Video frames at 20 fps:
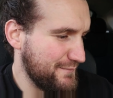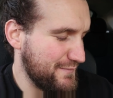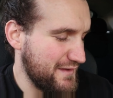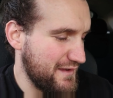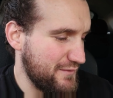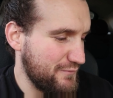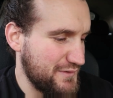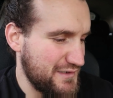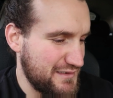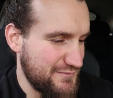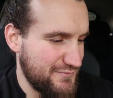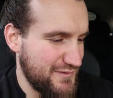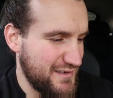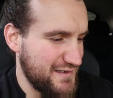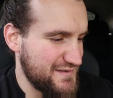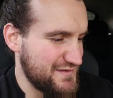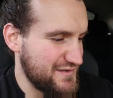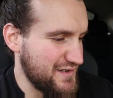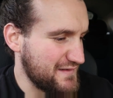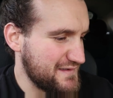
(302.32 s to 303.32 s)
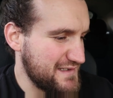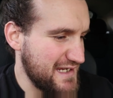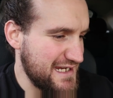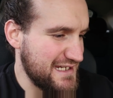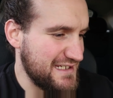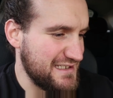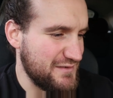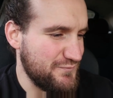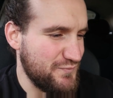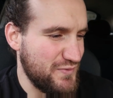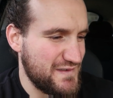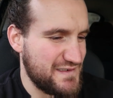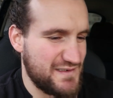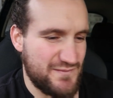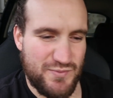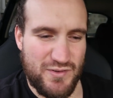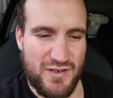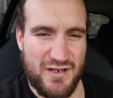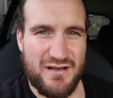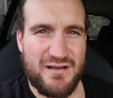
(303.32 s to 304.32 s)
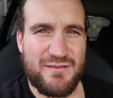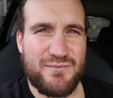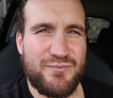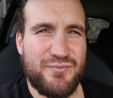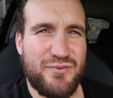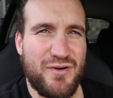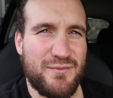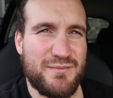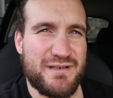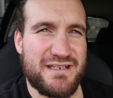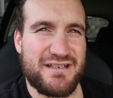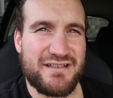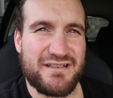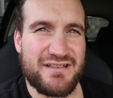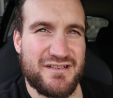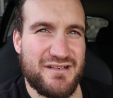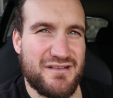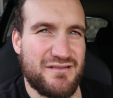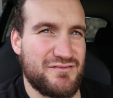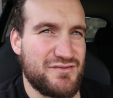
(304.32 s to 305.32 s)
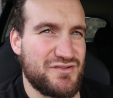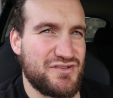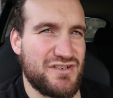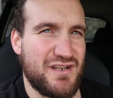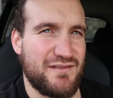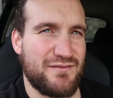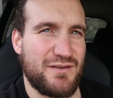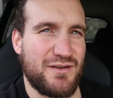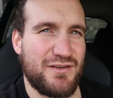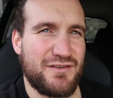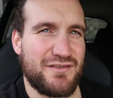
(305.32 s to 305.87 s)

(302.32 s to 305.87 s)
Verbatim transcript: But then when I'm going to start taking the bits apart, I'm probably going to shove it